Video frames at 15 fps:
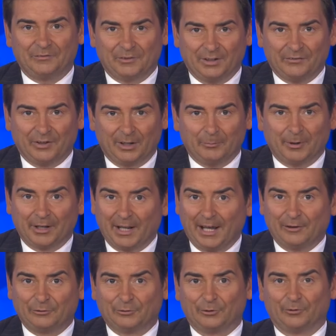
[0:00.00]
given him a
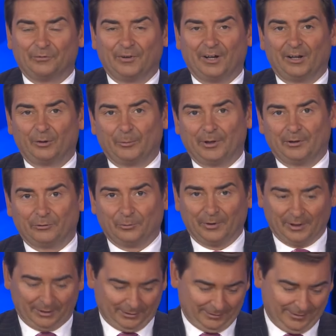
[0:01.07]
national following as
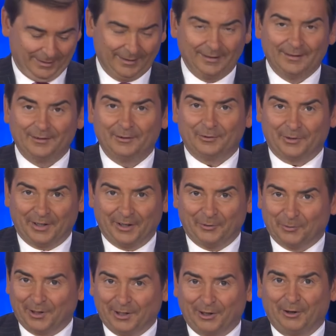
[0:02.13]
well. Well, now
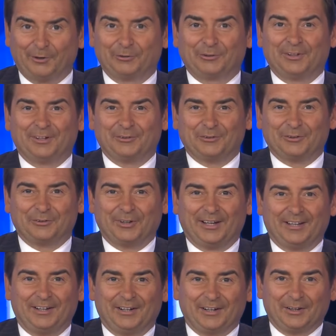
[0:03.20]
Ray Larson has
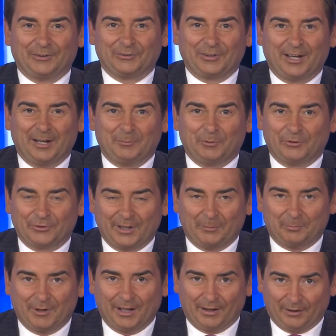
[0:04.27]
decided it is time to
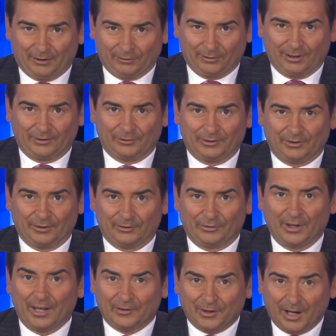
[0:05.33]
step down as Lexington's
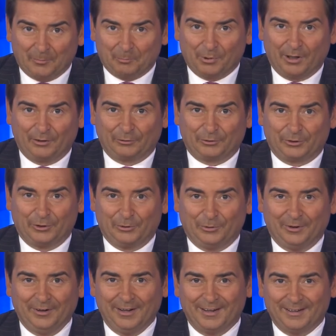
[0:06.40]
top
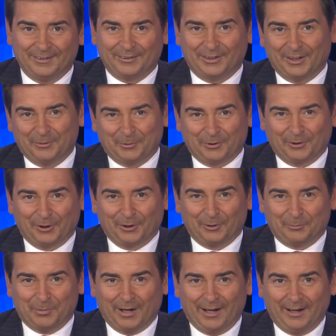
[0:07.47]
prosecutor. Today we're going to
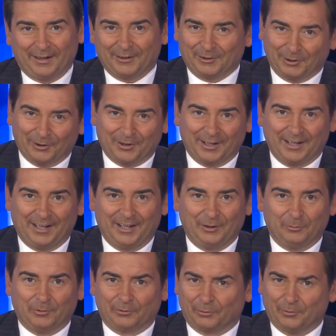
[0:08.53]
look back and look
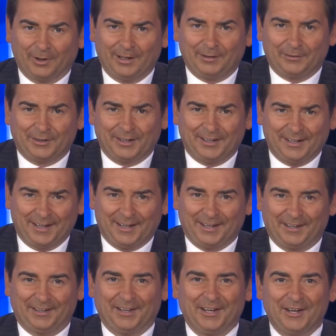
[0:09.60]
ahead with Ray the
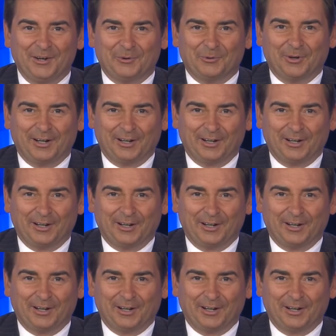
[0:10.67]
DA. Ray